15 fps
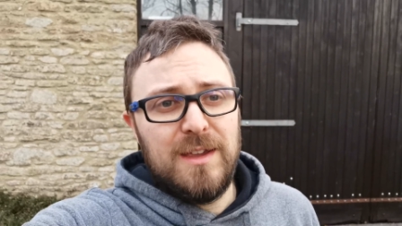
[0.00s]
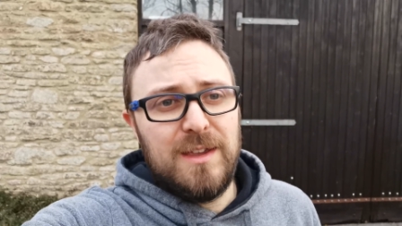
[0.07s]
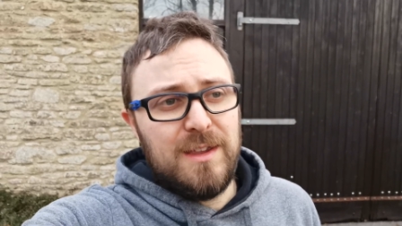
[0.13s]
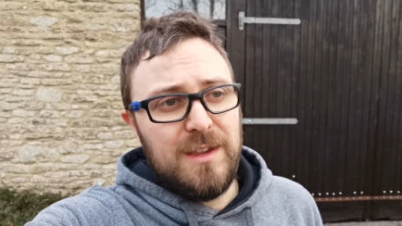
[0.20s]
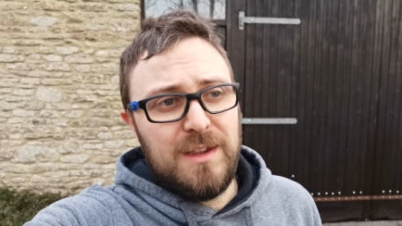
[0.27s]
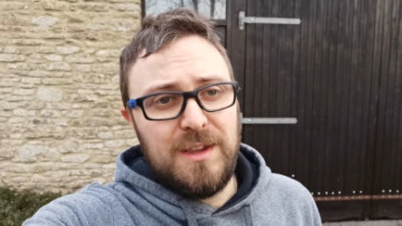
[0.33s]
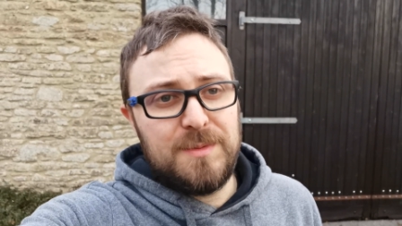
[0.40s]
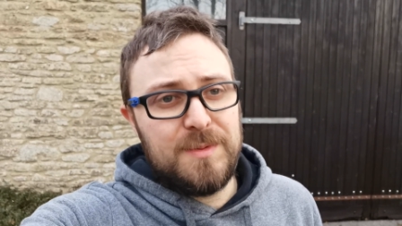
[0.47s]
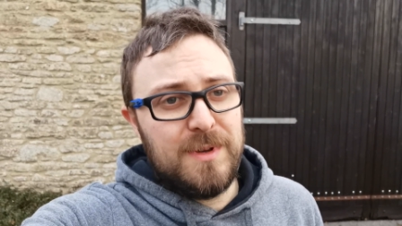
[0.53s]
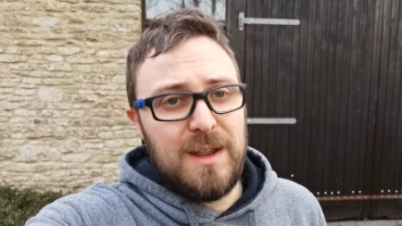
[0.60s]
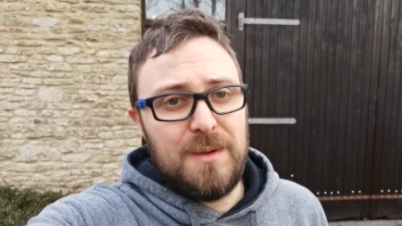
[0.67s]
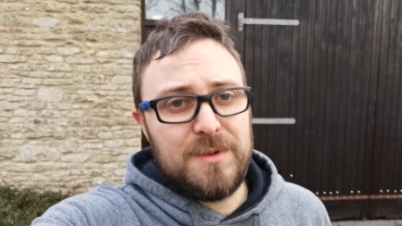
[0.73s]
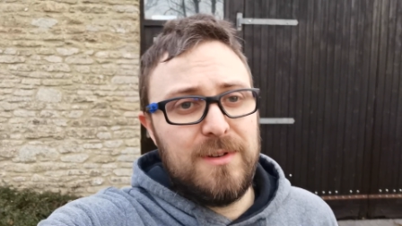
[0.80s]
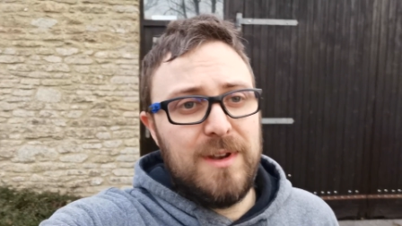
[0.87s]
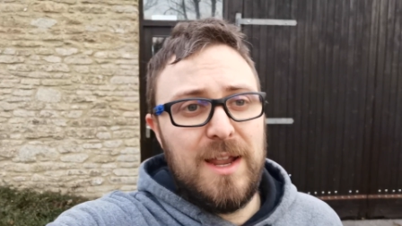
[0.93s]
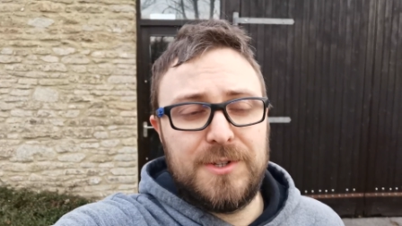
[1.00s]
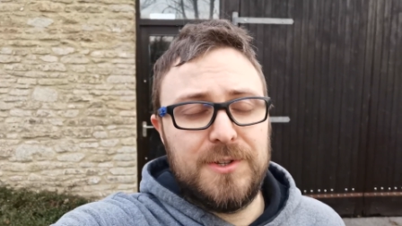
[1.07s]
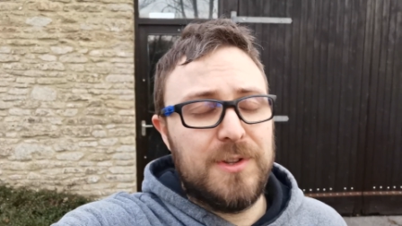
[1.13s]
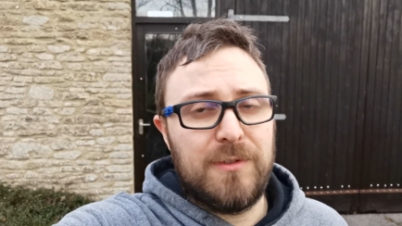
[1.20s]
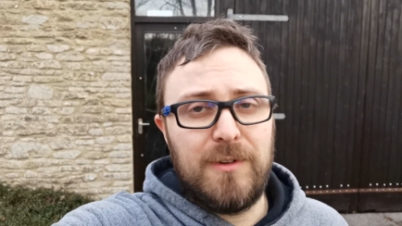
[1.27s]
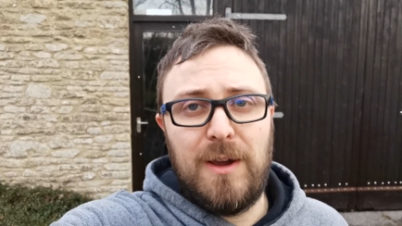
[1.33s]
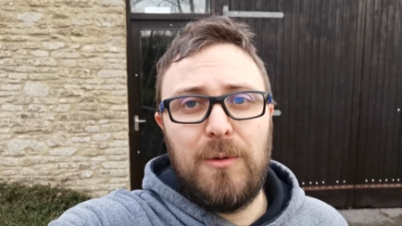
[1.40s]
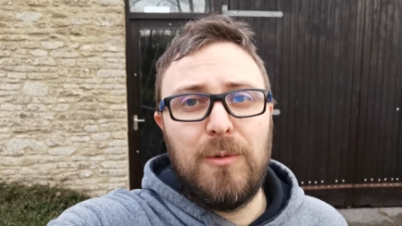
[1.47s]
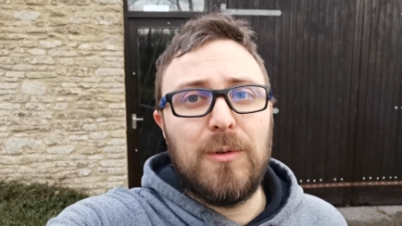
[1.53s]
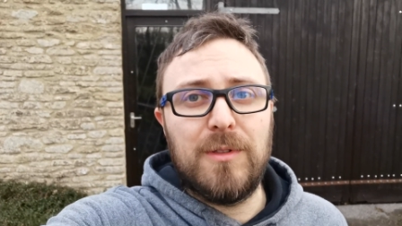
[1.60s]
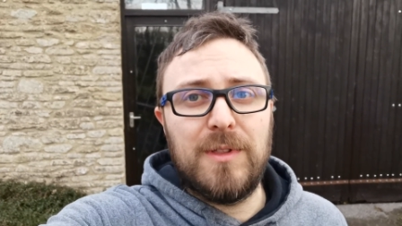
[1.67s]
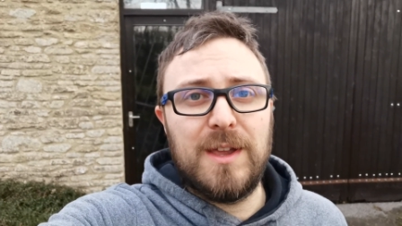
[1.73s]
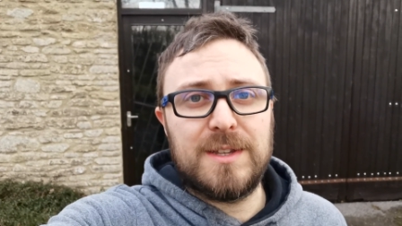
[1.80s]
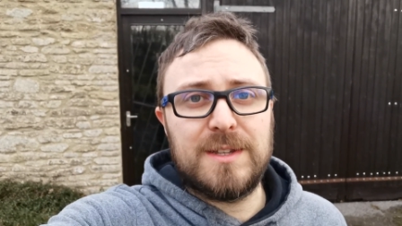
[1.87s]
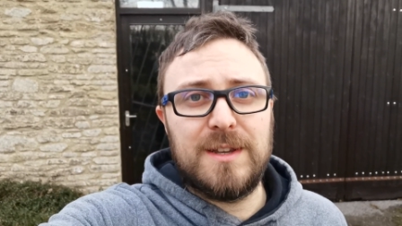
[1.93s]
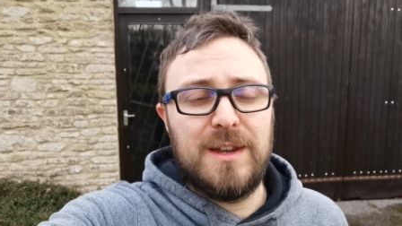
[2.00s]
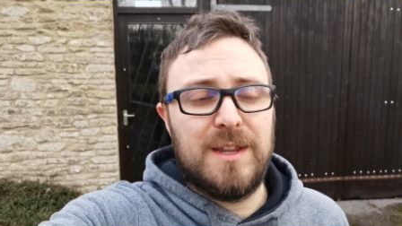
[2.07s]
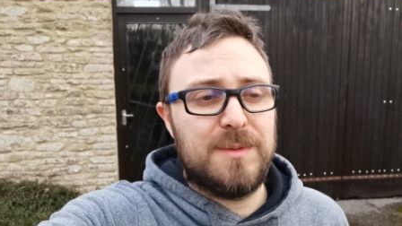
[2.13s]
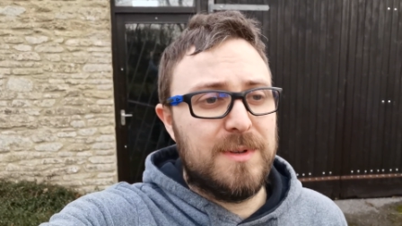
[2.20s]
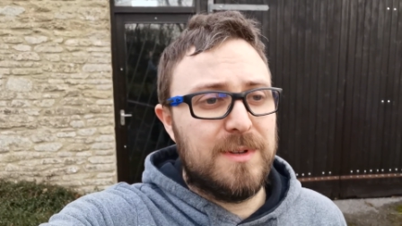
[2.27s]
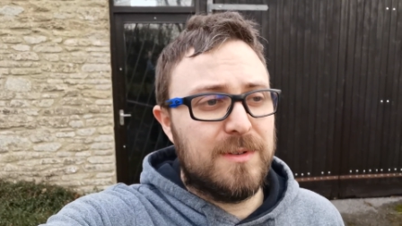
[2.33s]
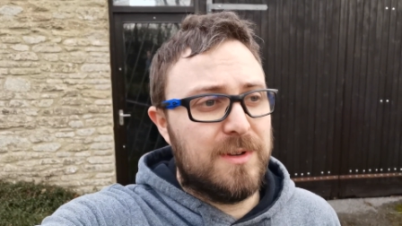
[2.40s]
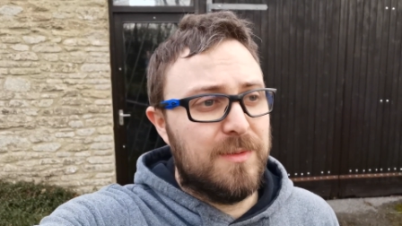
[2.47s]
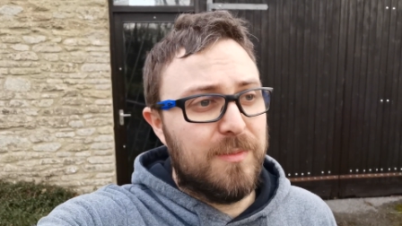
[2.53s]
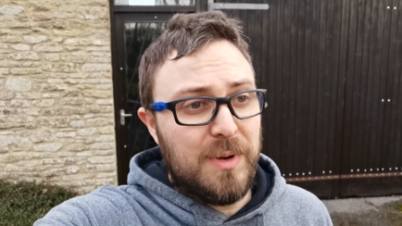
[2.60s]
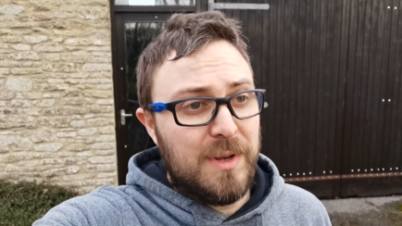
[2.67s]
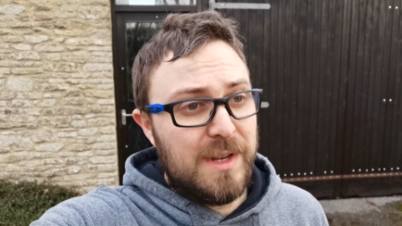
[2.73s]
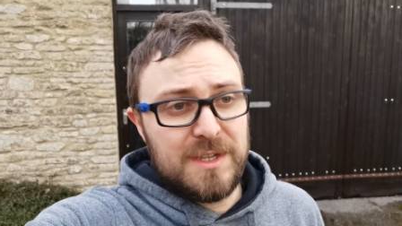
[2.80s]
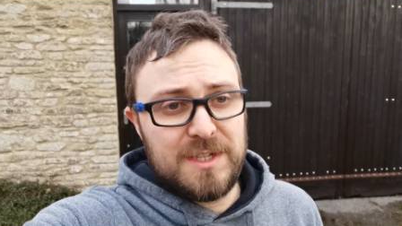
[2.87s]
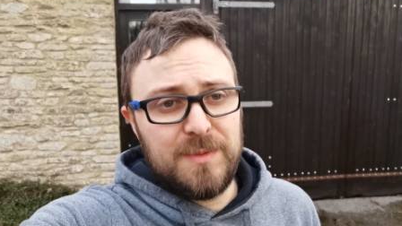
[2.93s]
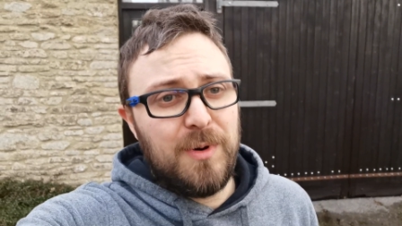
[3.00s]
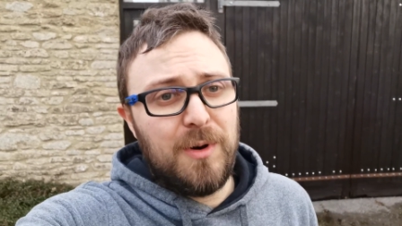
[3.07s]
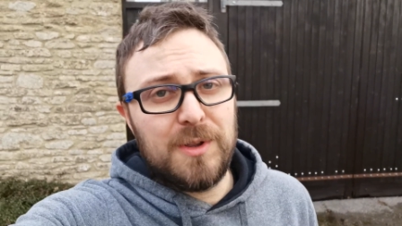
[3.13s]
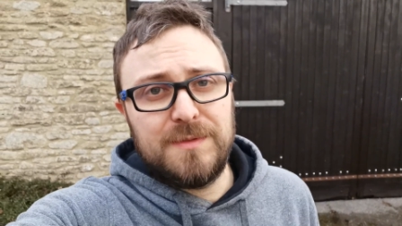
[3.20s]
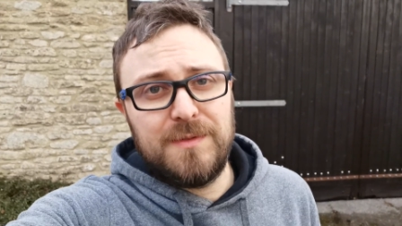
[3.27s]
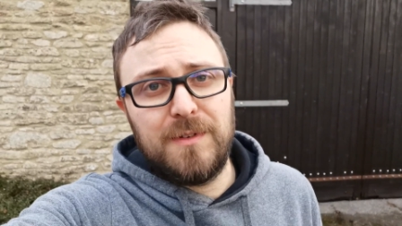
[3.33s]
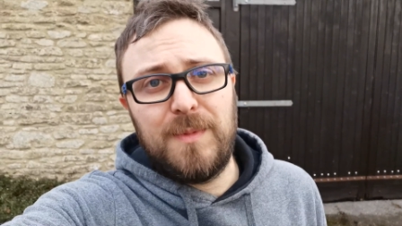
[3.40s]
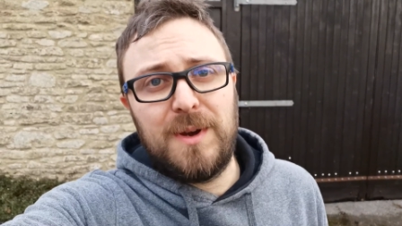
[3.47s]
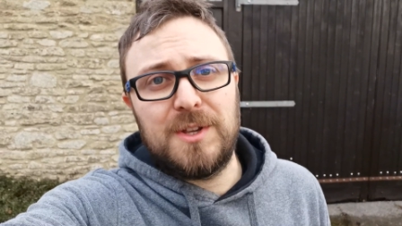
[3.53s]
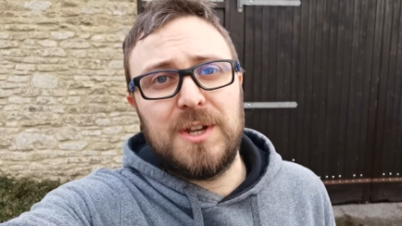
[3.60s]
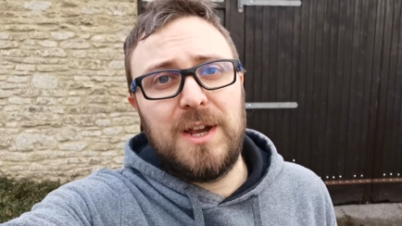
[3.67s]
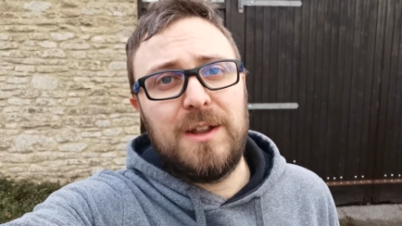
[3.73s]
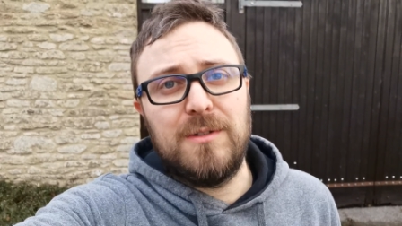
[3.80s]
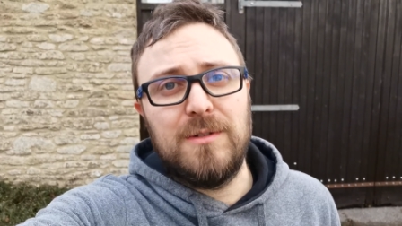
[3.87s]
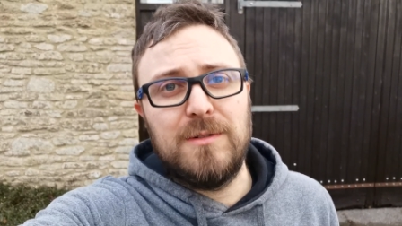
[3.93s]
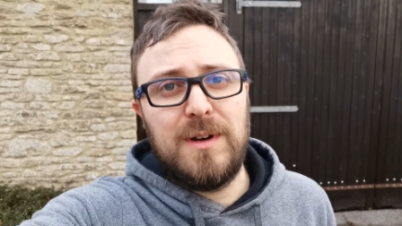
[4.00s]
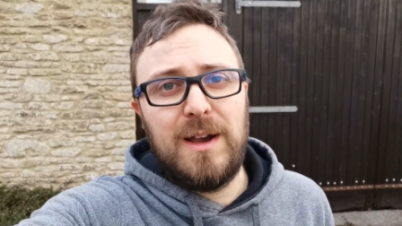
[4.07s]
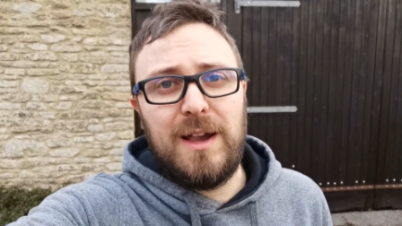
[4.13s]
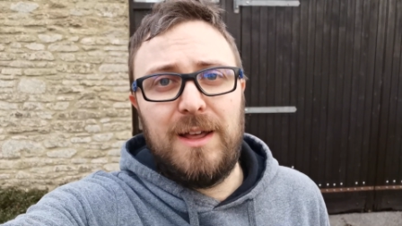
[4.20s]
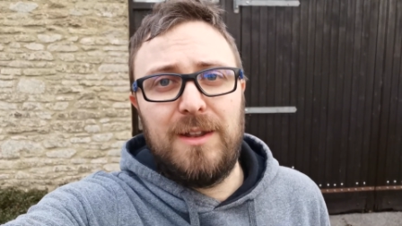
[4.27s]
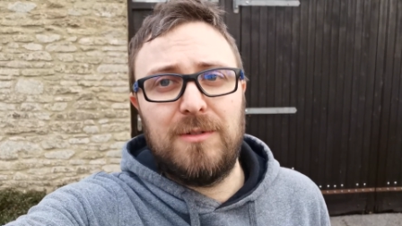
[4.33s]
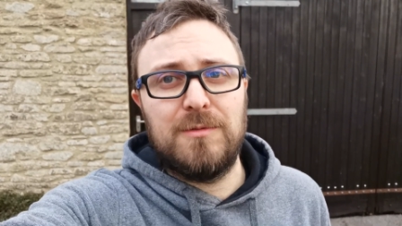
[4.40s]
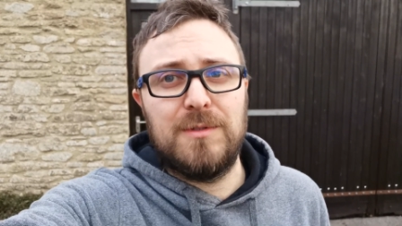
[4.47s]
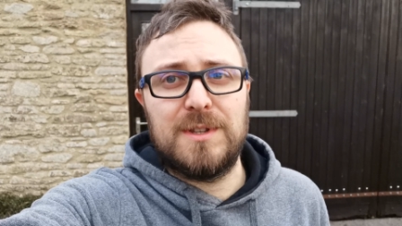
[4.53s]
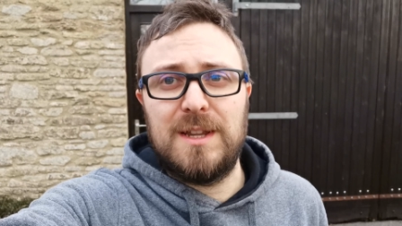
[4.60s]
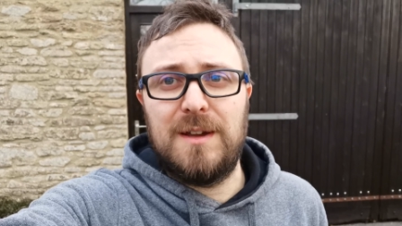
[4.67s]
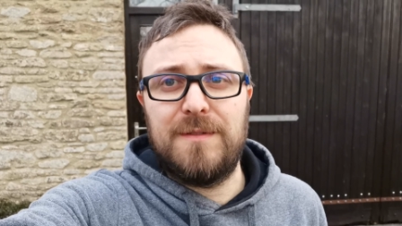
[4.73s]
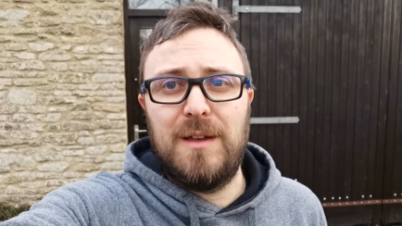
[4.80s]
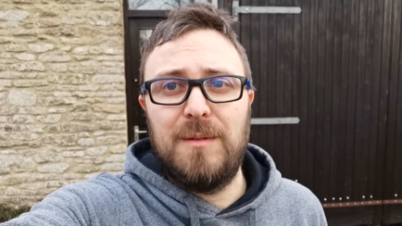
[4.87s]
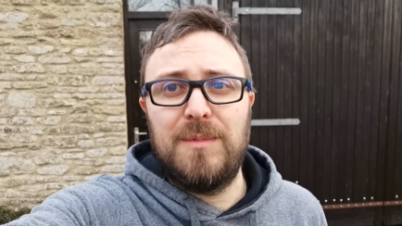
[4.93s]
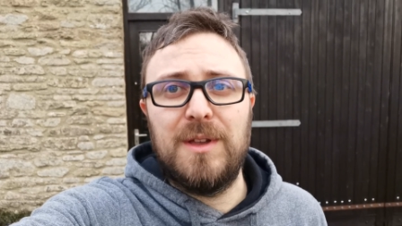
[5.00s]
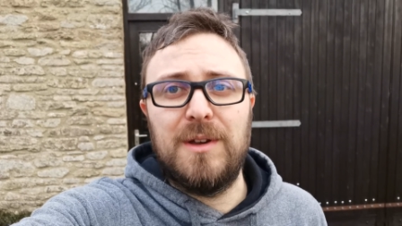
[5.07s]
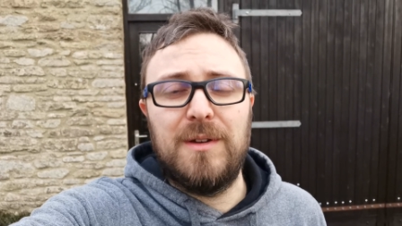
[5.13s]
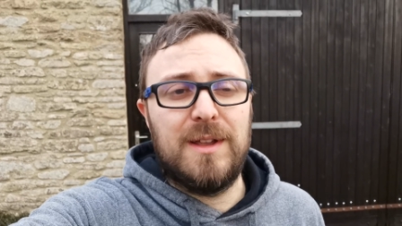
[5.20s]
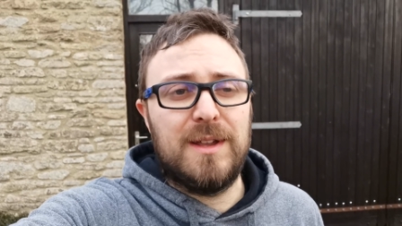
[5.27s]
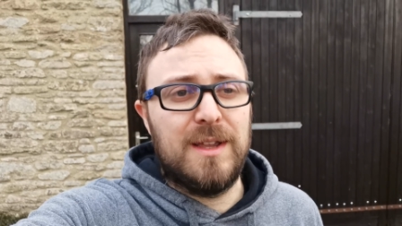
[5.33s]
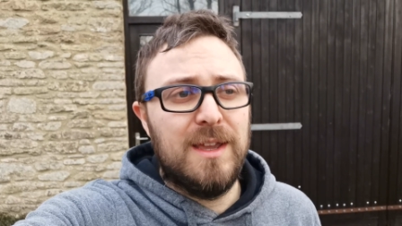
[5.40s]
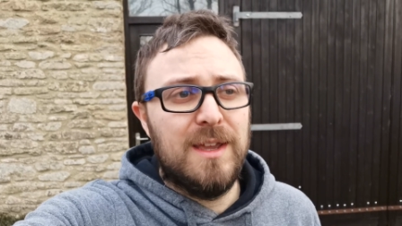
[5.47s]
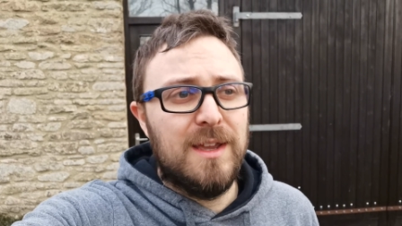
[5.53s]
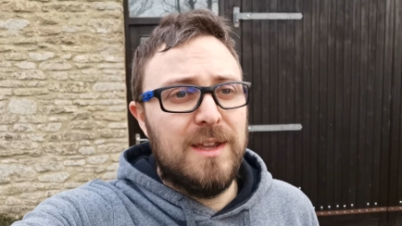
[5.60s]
He's been an absolute legend throughout all of this, and he's been completely supportive of my channel and all the stuff that I'm doing.